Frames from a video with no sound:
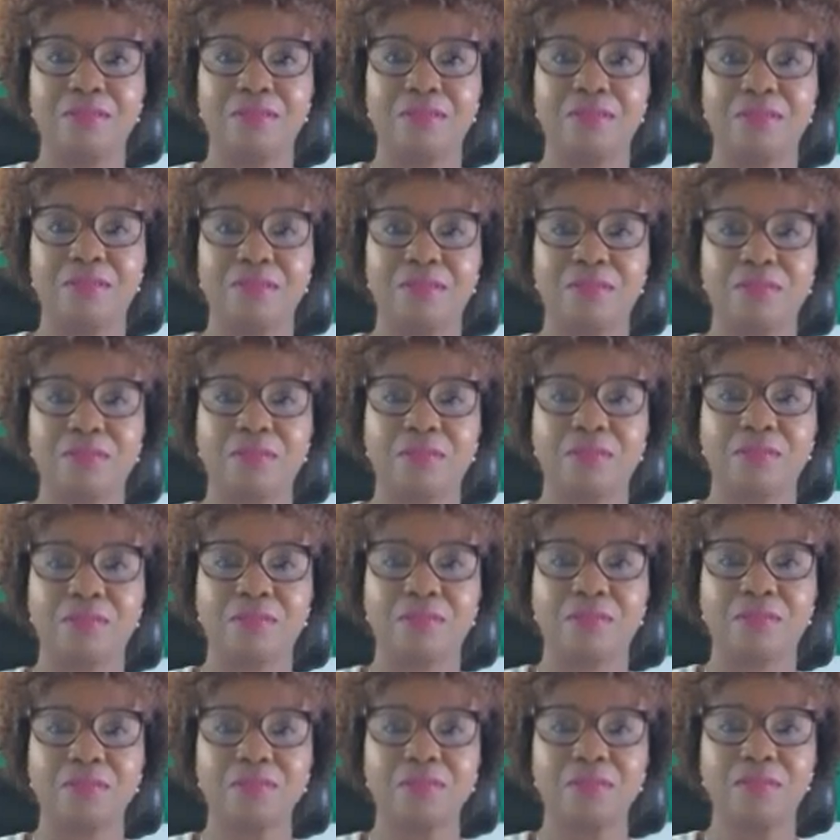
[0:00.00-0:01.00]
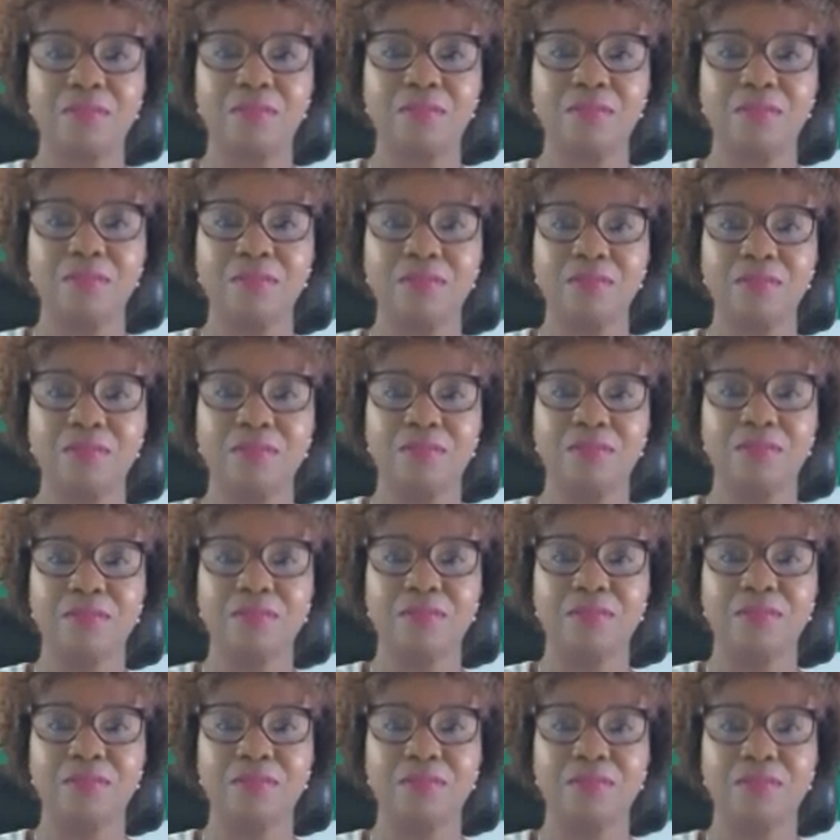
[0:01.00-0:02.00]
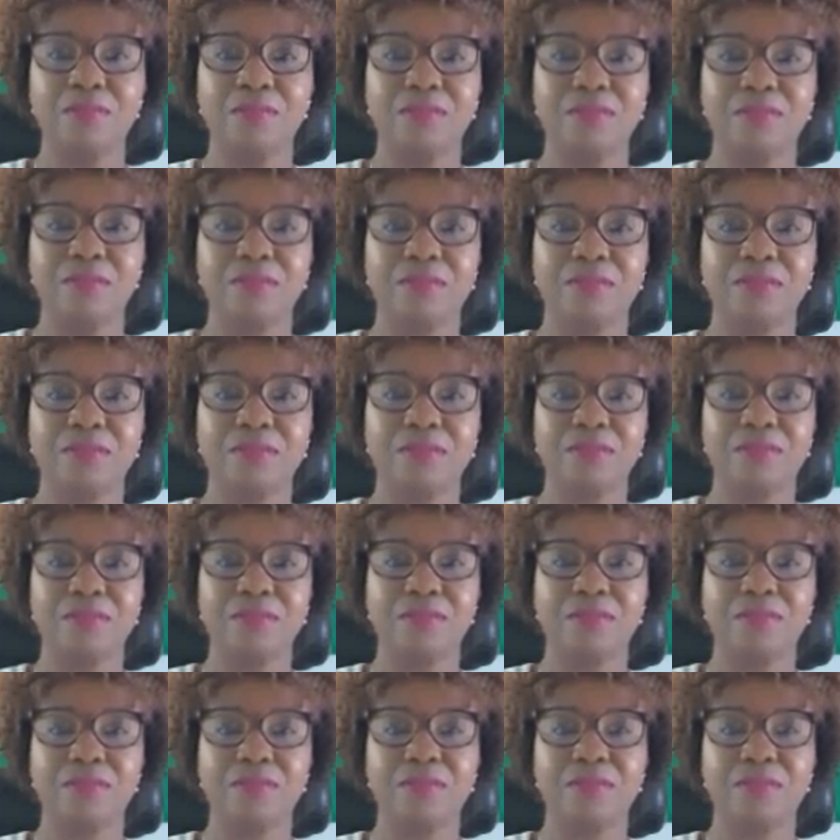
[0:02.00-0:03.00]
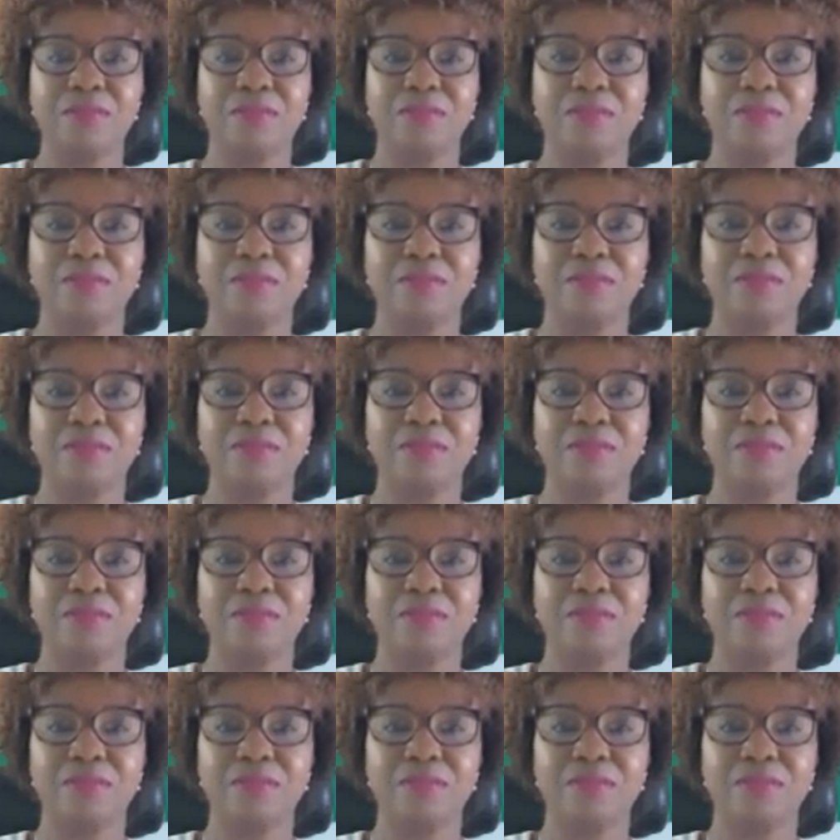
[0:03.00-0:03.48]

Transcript: [no speech]